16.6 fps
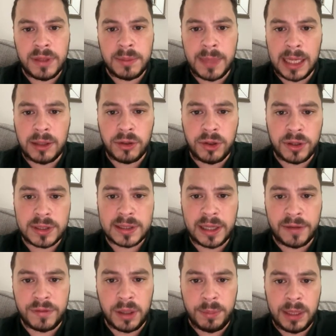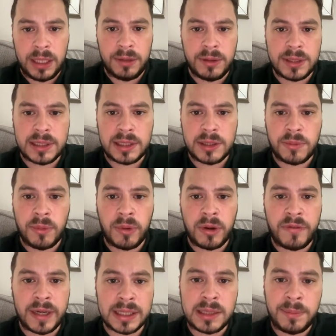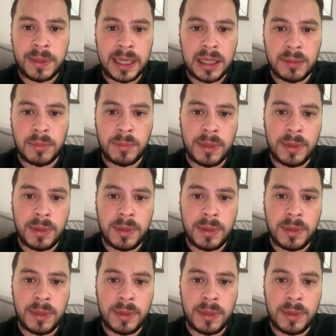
If he'd made another 7 appearances, we would have had to pay